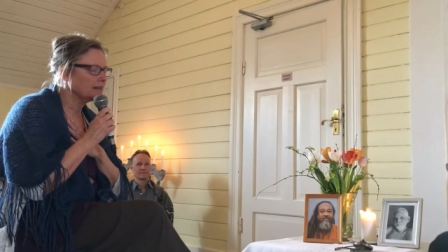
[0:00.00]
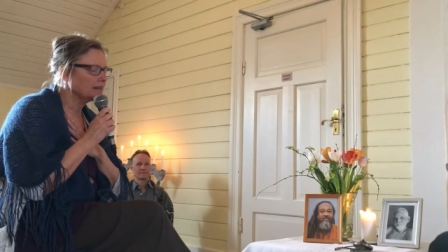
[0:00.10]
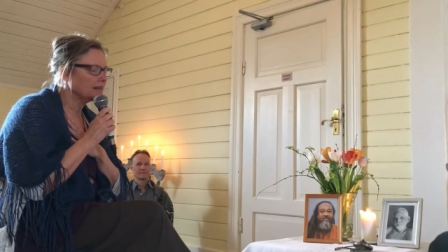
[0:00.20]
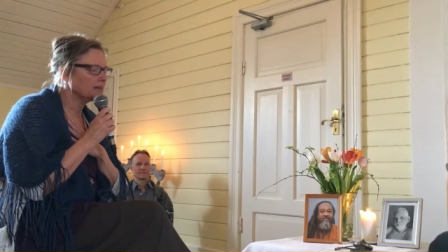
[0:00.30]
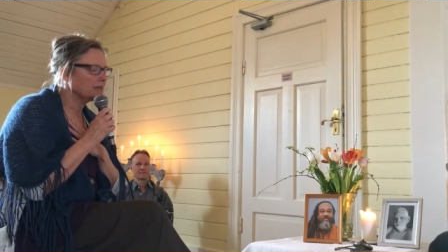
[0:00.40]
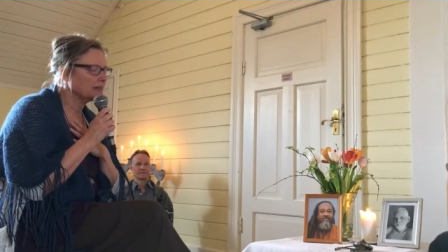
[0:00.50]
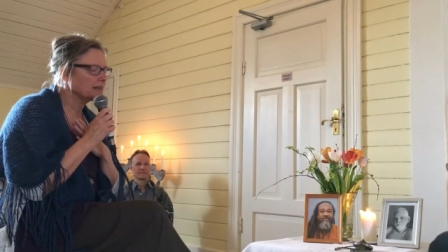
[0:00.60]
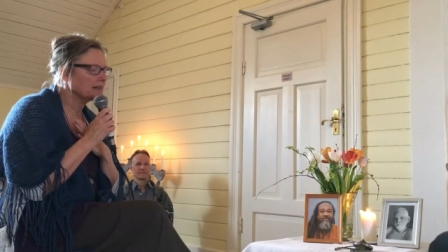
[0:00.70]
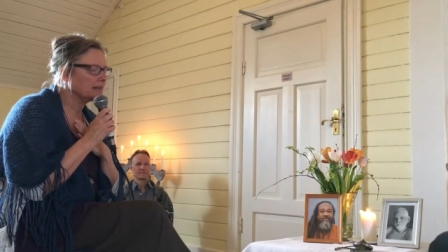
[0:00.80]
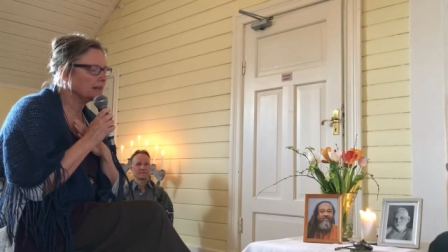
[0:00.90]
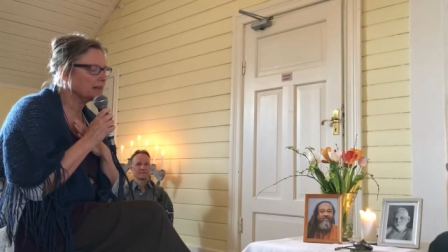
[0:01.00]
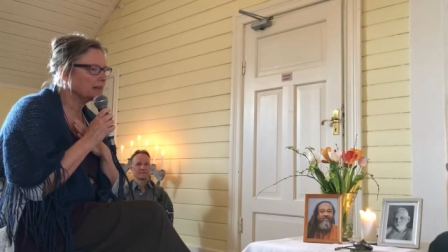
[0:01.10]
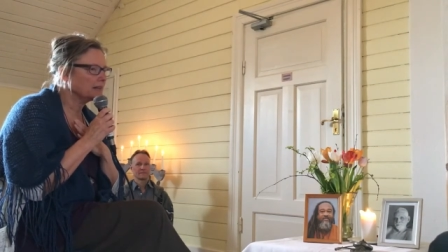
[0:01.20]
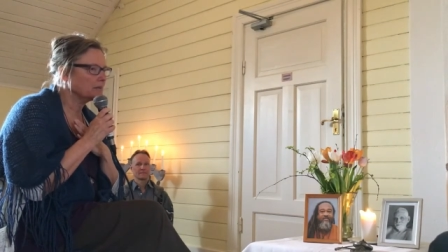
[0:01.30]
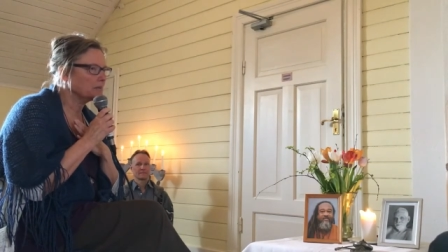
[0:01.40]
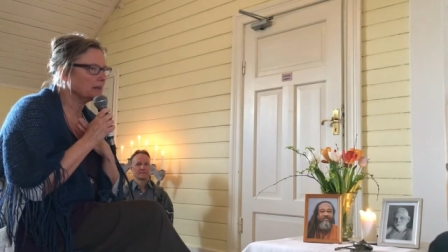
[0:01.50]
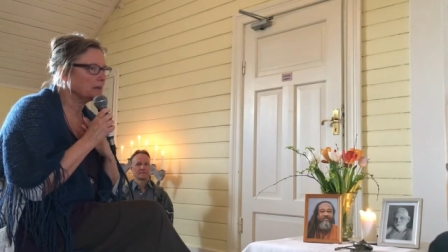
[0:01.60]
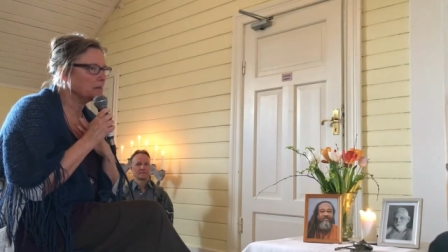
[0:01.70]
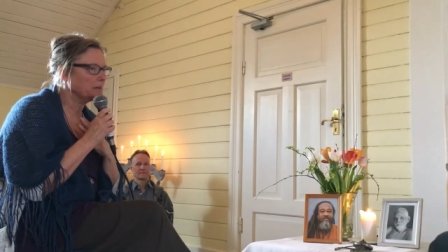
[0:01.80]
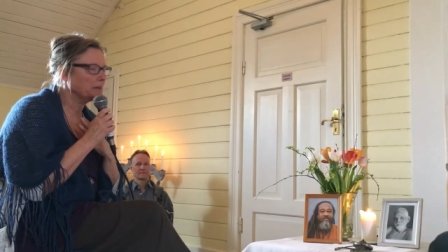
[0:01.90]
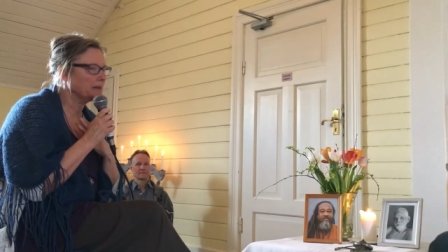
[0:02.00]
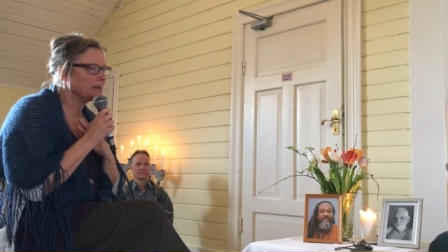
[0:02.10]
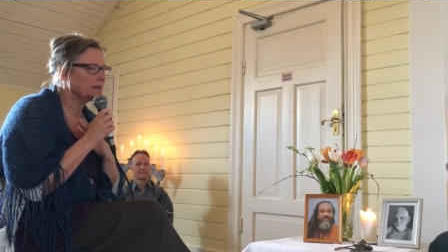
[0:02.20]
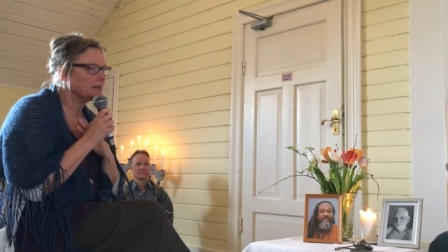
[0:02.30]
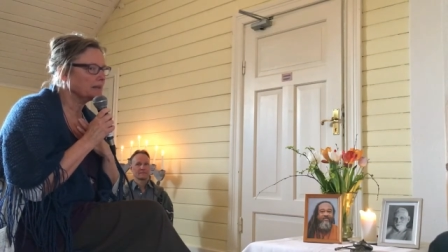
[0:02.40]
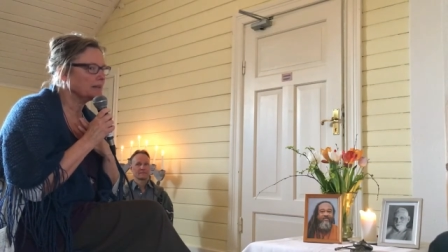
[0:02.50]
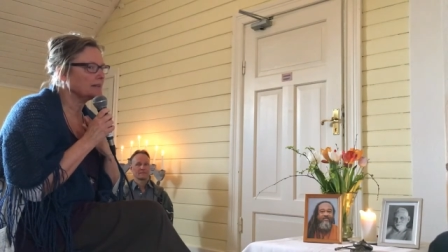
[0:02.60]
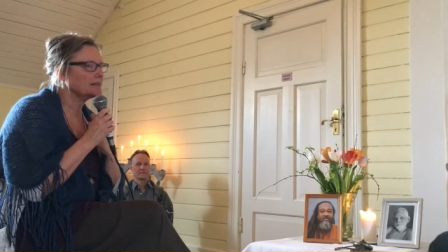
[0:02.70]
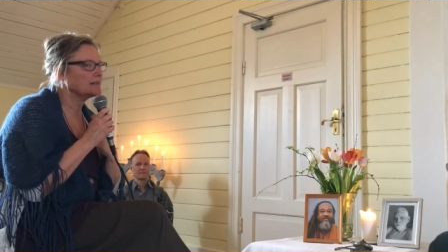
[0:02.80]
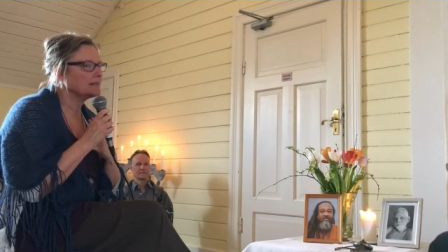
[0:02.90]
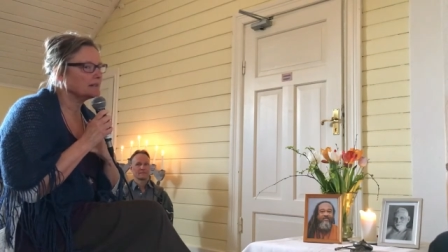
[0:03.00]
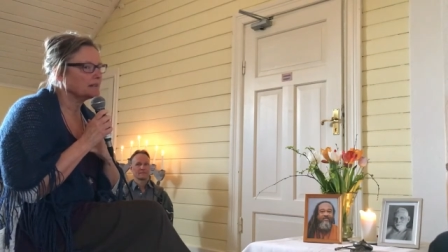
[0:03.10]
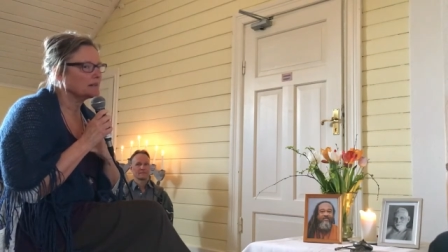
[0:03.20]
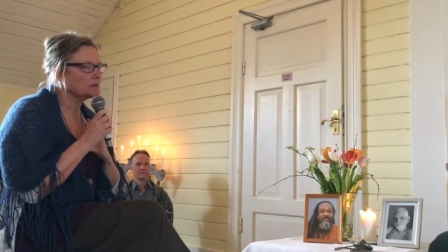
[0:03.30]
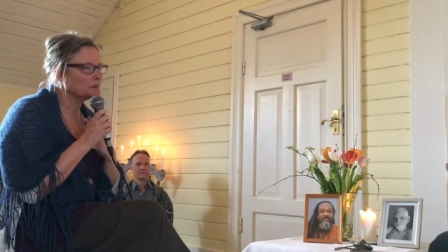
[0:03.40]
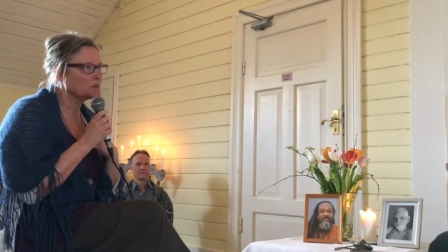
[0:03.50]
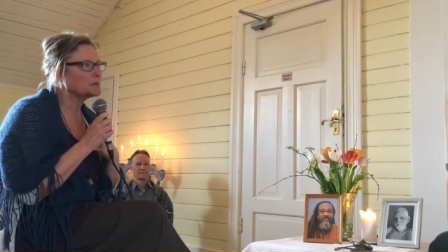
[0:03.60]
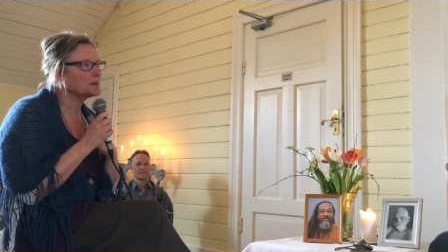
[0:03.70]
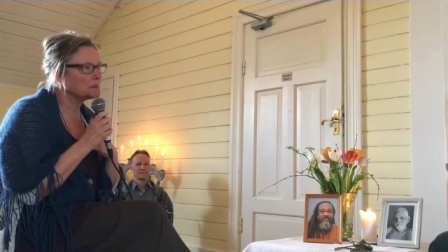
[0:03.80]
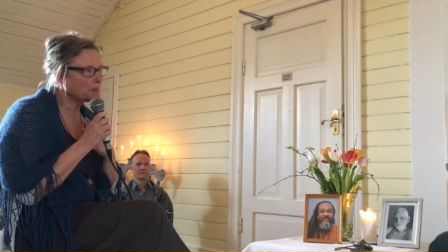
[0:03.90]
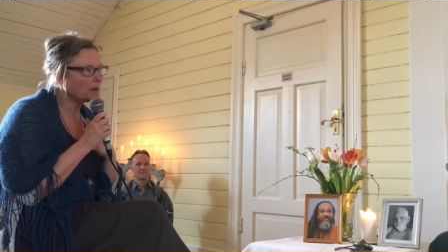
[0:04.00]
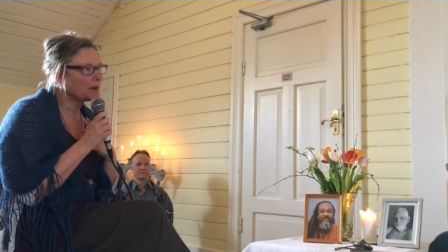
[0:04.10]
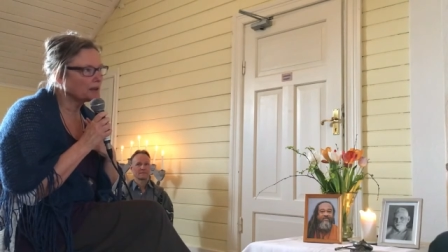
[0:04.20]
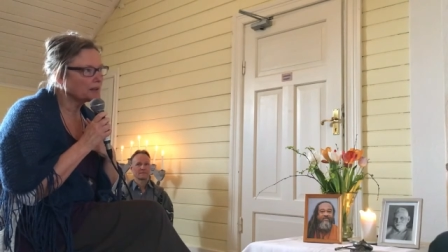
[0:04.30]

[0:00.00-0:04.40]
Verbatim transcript: it feels like maybe this wounded part